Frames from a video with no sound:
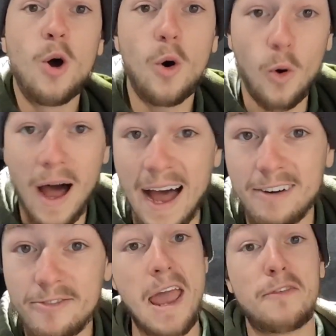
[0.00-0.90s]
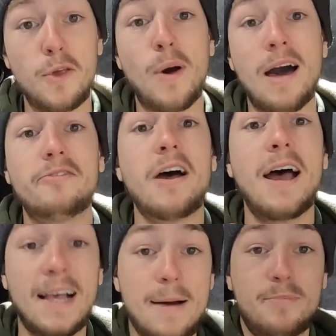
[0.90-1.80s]
or have if you have
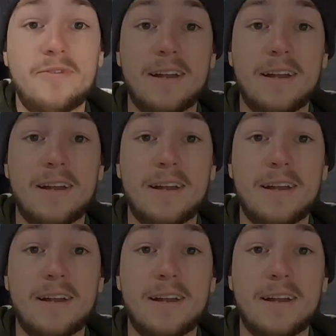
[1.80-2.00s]
a camper van.